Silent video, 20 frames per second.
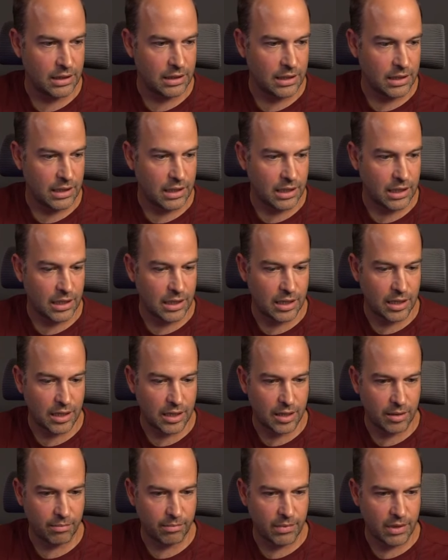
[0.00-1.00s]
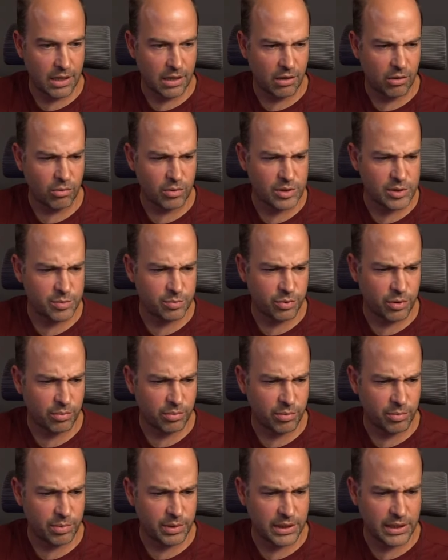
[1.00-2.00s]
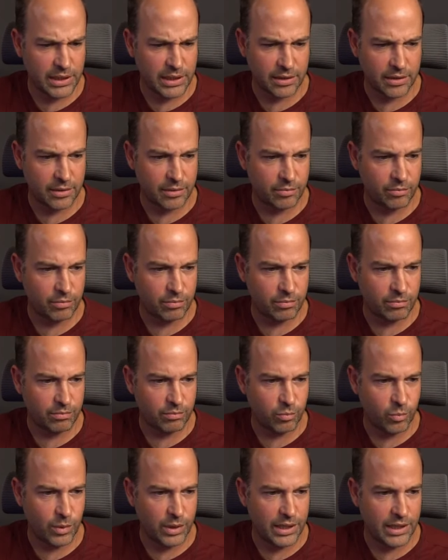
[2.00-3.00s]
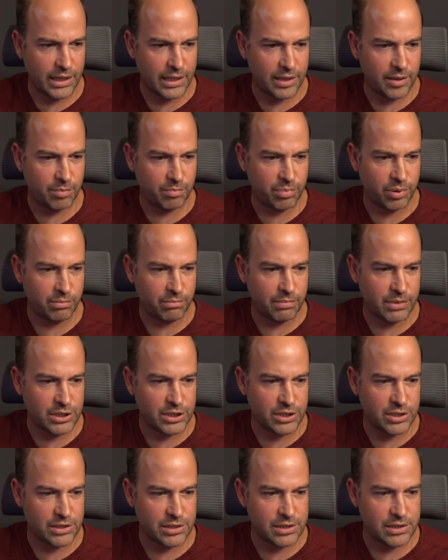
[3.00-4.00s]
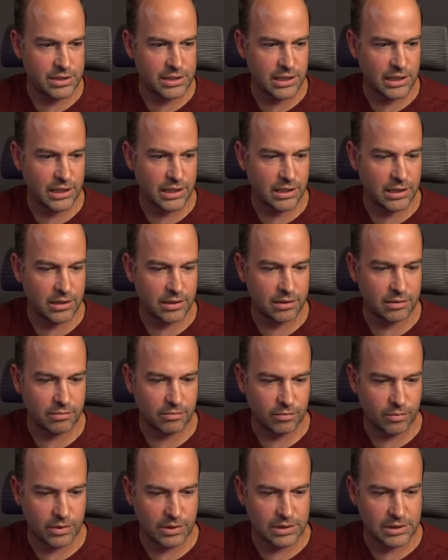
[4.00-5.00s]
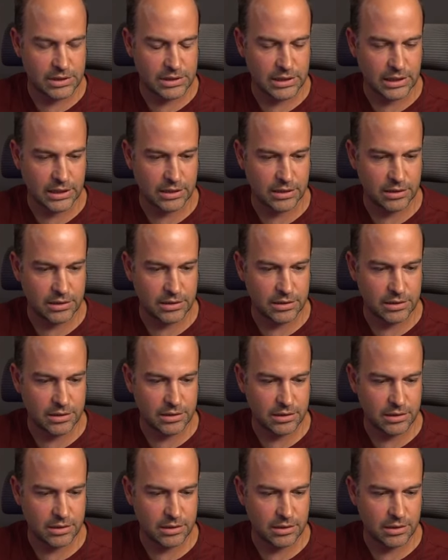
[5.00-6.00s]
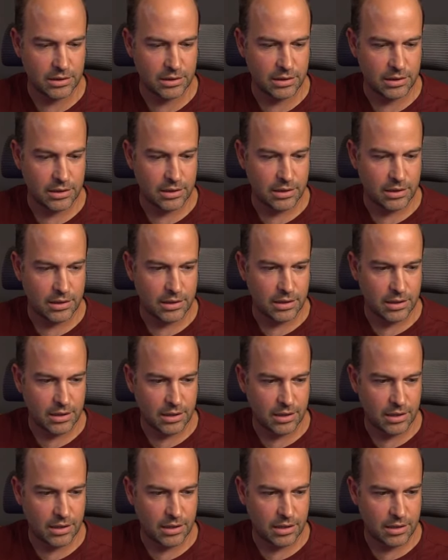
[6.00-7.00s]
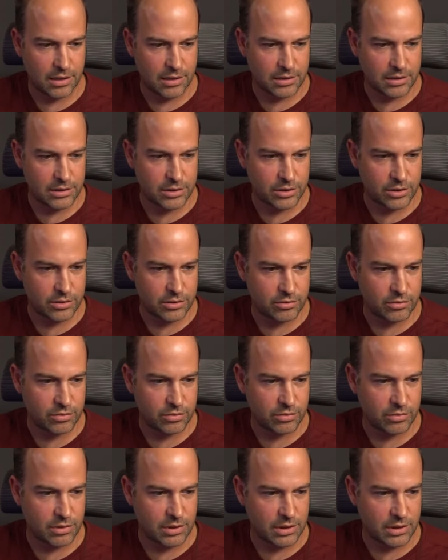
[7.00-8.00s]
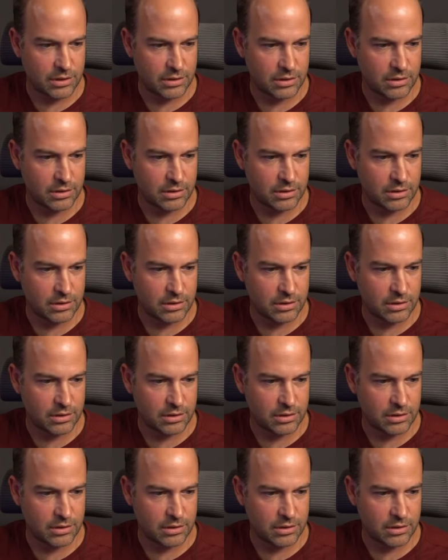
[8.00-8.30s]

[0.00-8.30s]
It's probably a weird permissions thing. 1 second. Let's just try that.